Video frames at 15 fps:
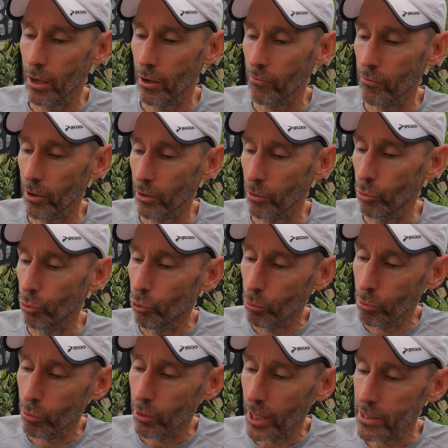I've got
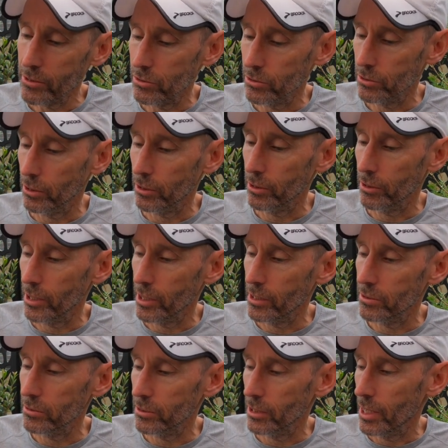normal laces on
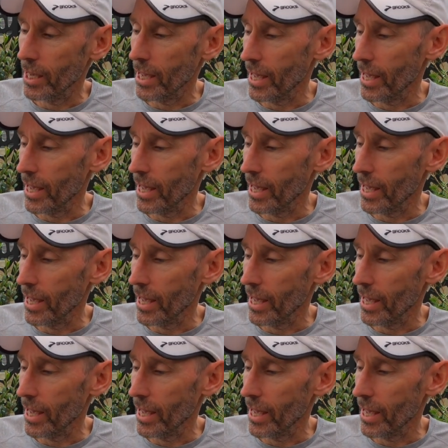these,